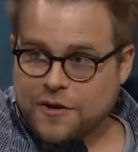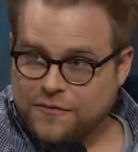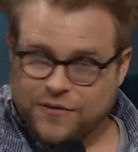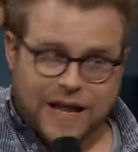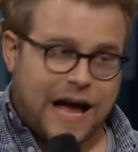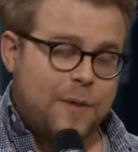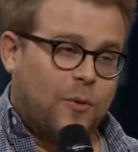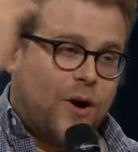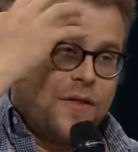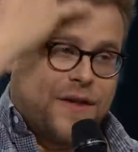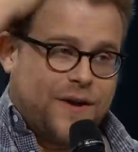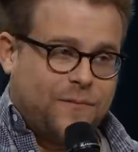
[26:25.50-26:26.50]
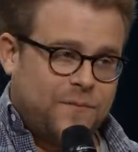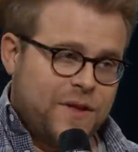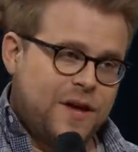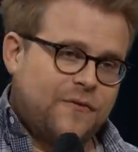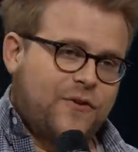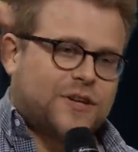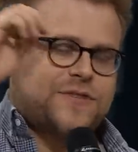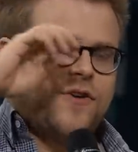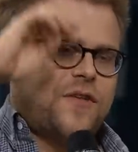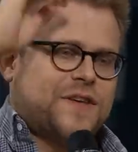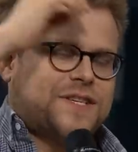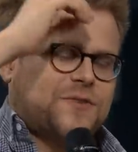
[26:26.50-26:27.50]
flat. I mean, well, right. First of
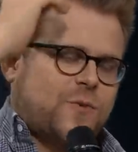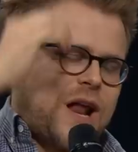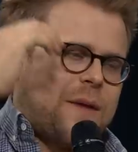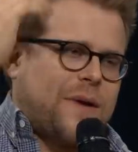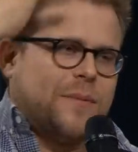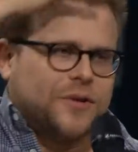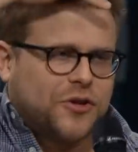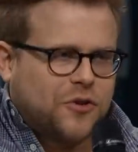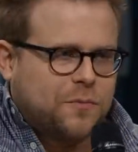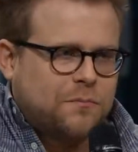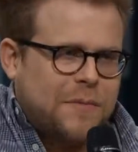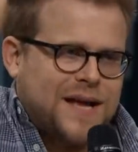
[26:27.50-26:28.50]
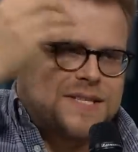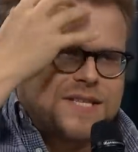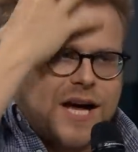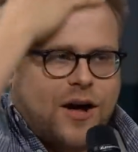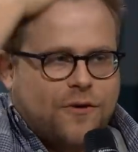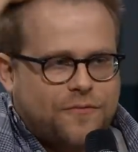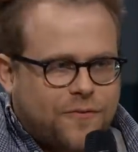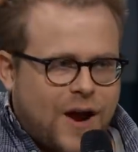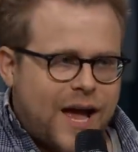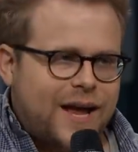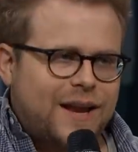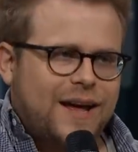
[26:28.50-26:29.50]
all, this is what I'm able to do myself,
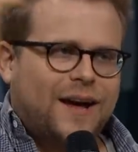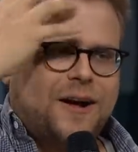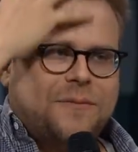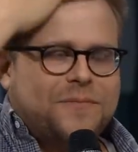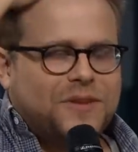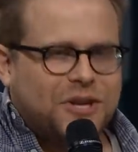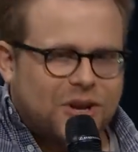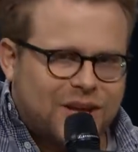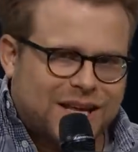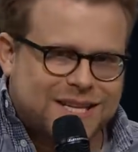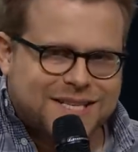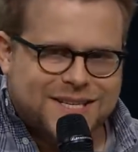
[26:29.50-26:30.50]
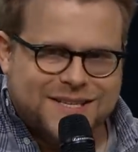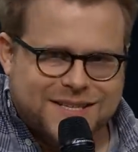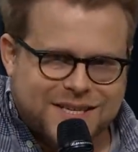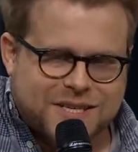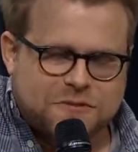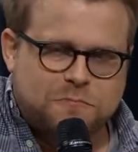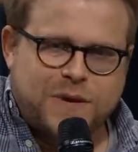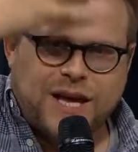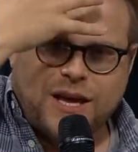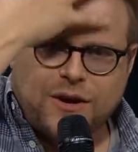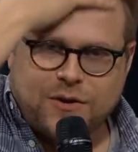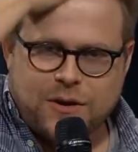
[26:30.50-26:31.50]
right? Um, you know, like this is this is
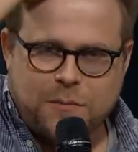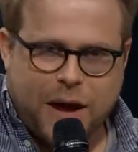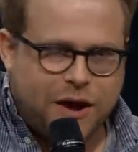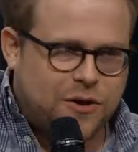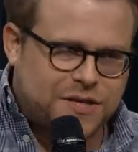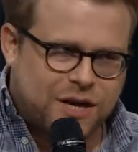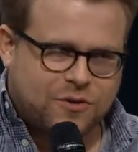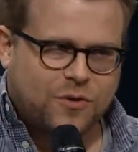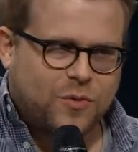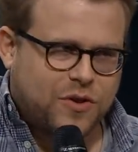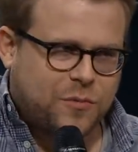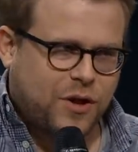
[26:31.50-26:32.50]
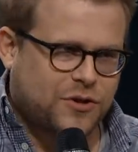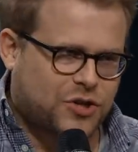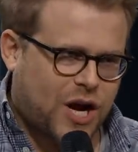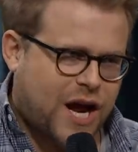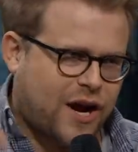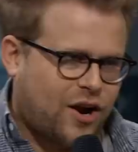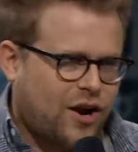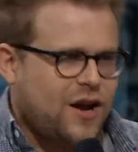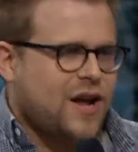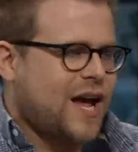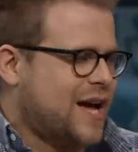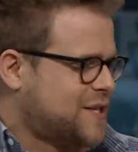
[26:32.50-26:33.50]
me in my hotel room with a blow dryer,
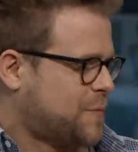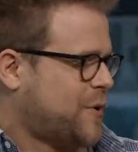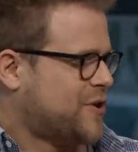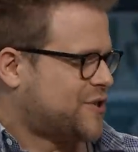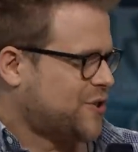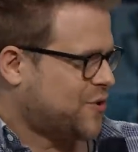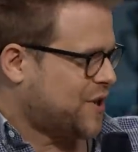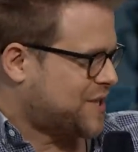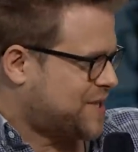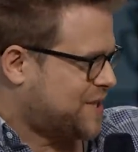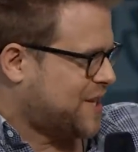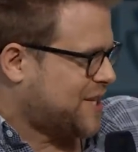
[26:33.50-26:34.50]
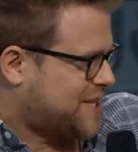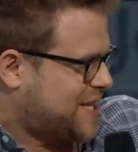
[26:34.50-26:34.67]
as opposed to this this